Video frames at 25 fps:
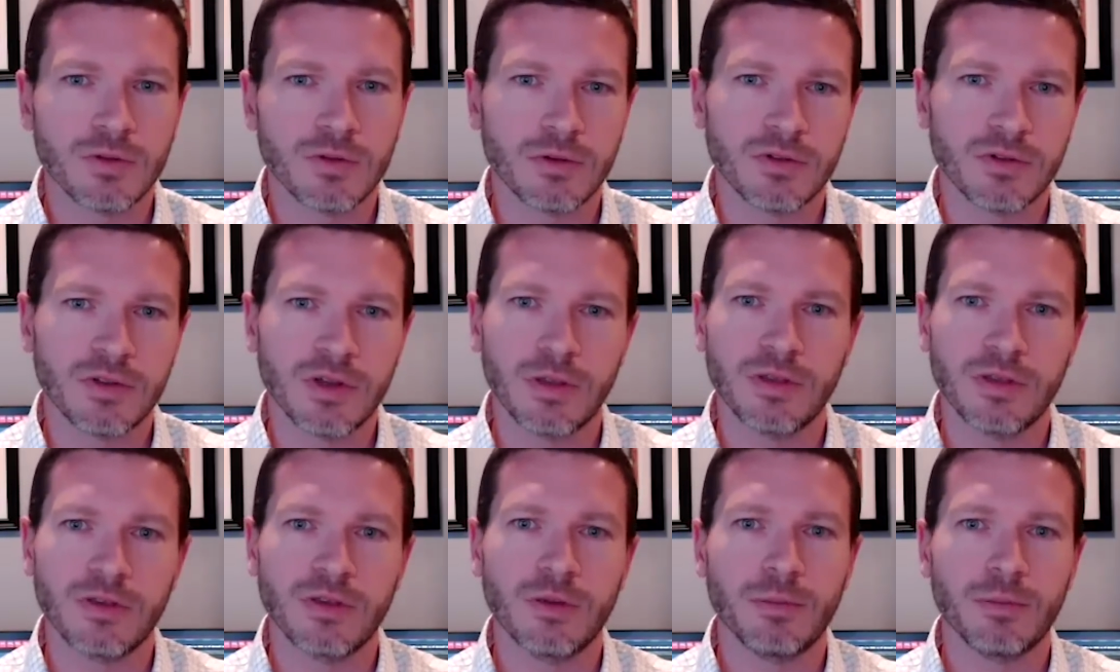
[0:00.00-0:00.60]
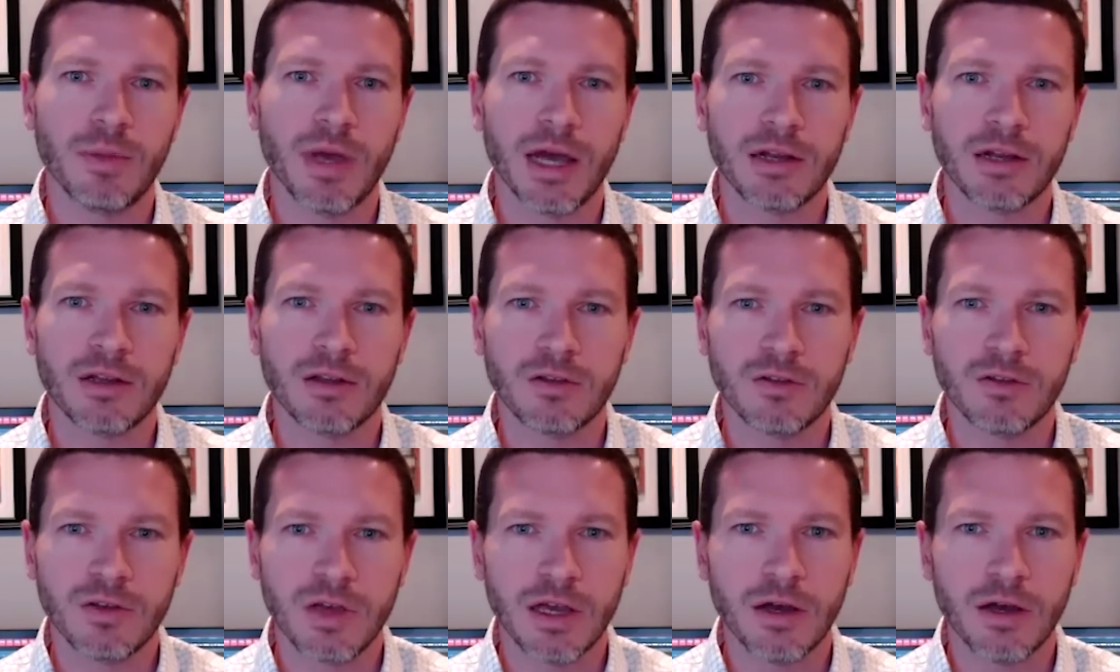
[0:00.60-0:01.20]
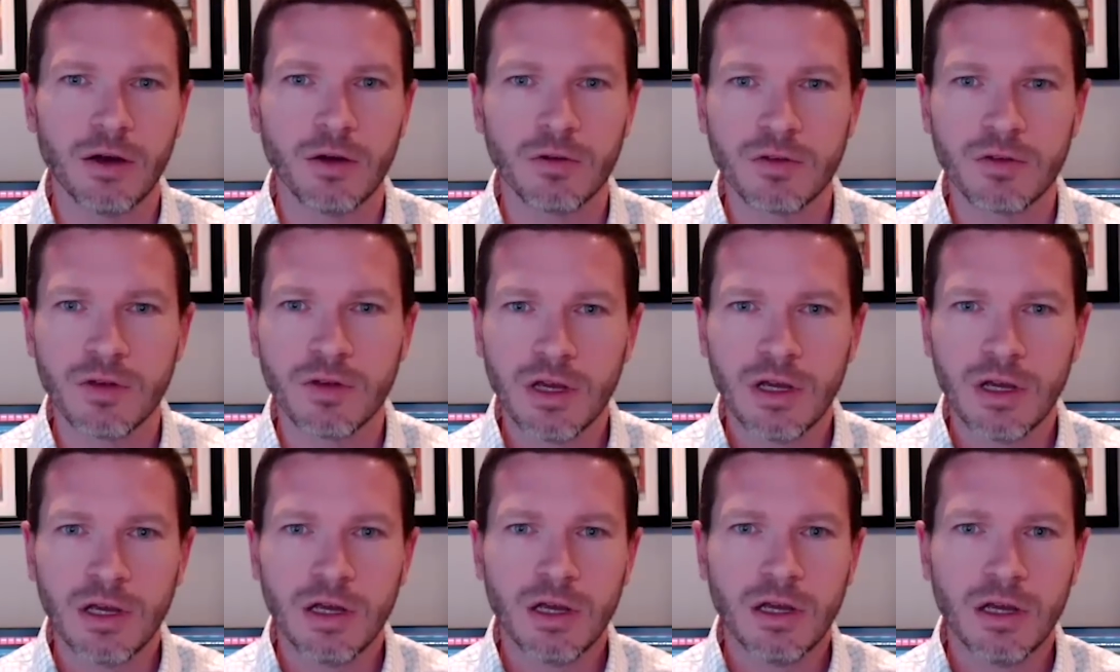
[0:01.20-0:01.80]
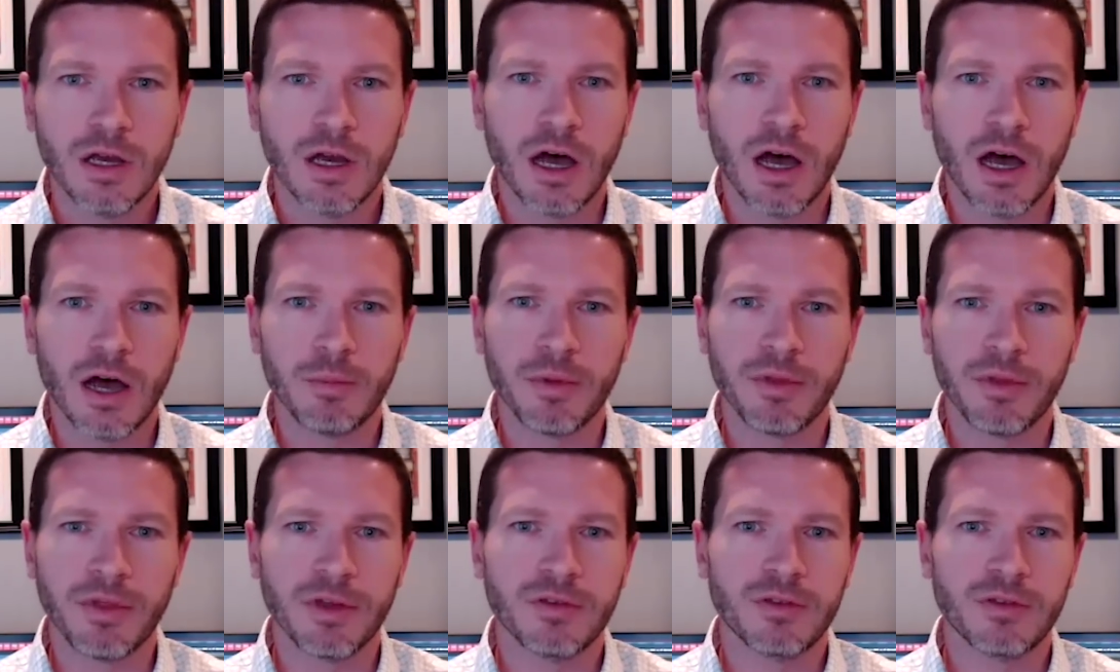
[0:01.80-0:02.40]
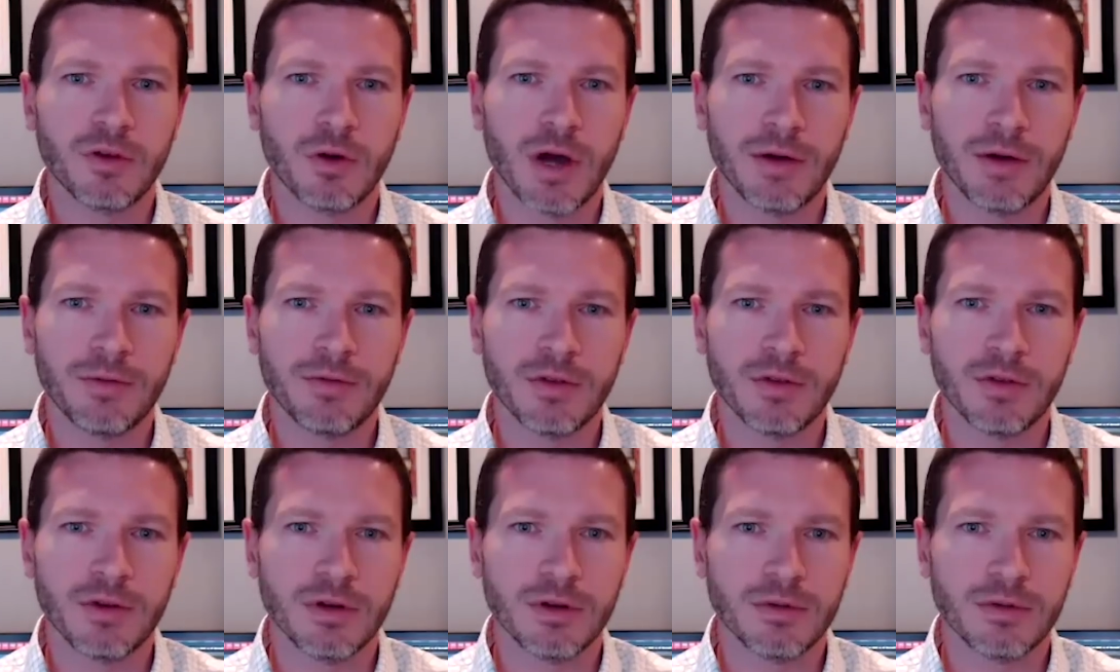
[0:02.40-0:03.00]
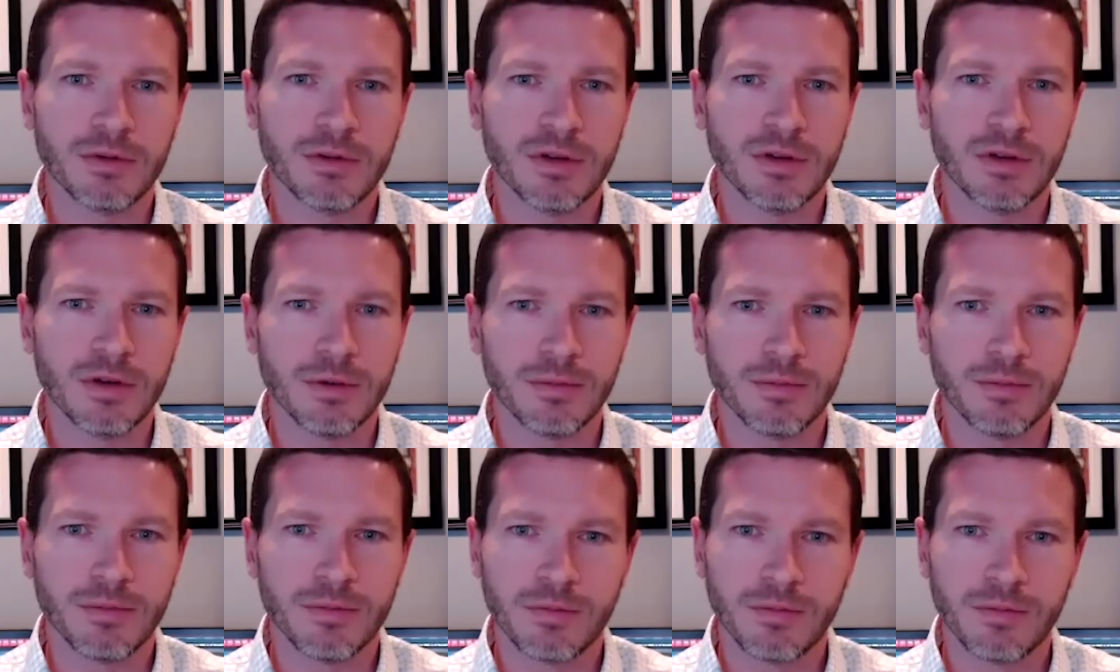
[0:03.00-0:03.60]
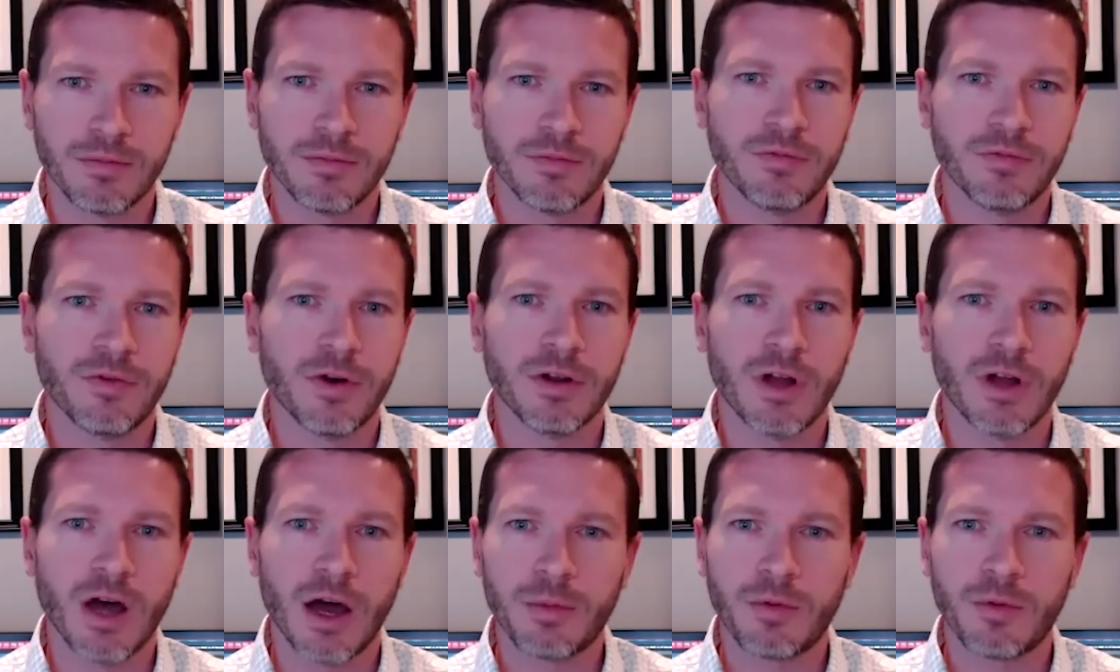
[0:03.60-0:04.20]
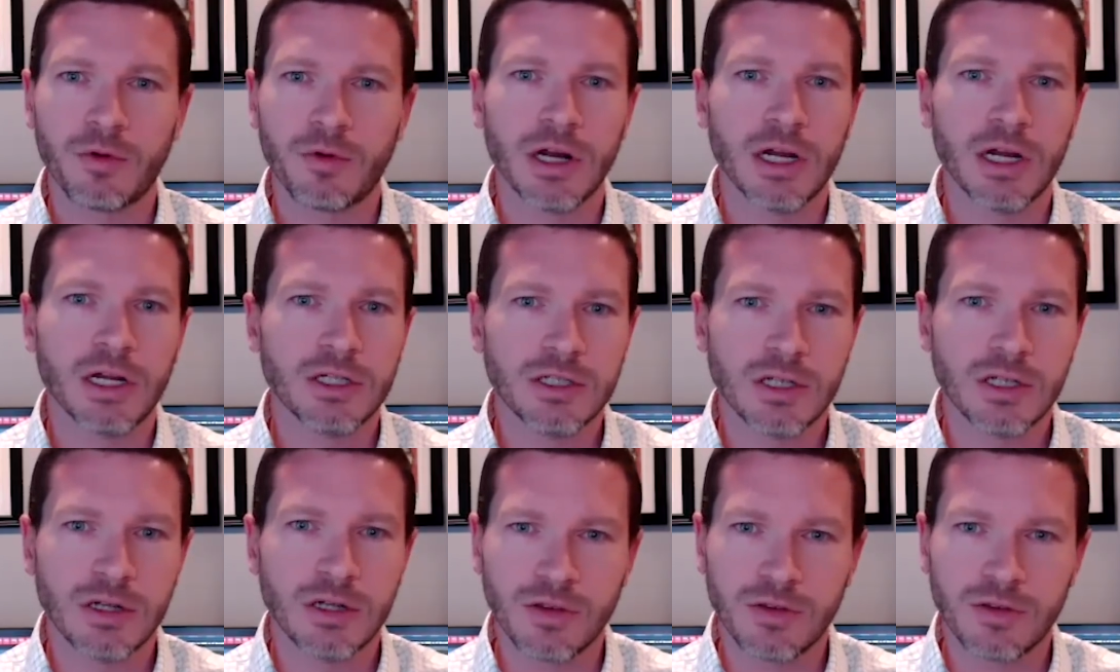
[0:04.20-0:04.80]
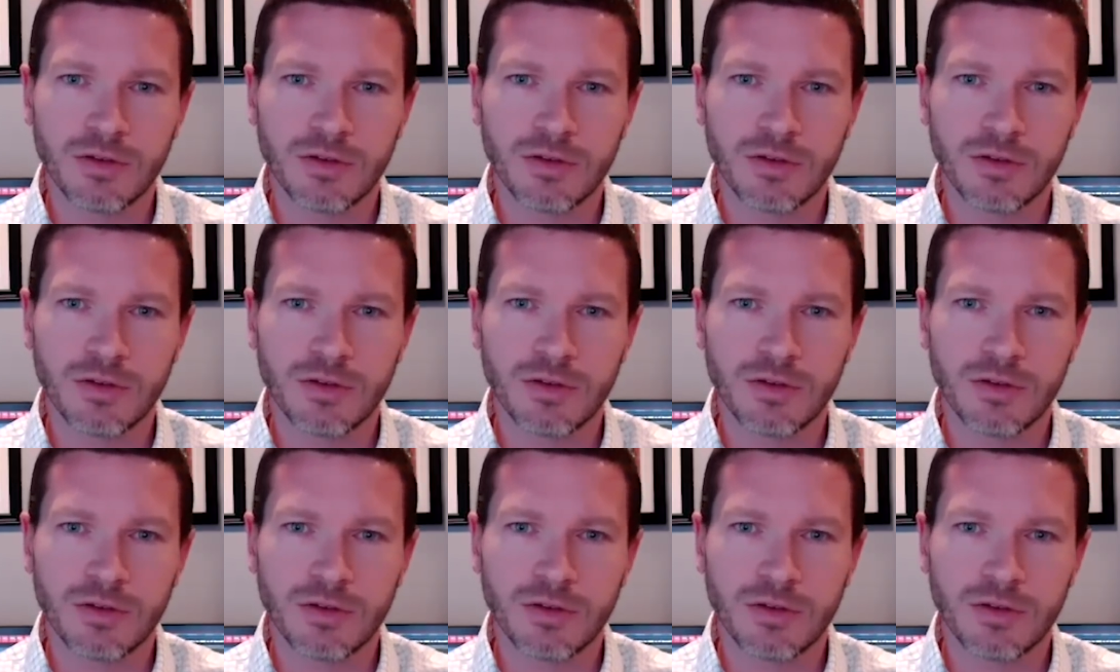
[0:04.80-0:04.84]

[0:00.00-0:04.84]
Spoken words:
They're seeing this impact of sales, but they still have to fund operations.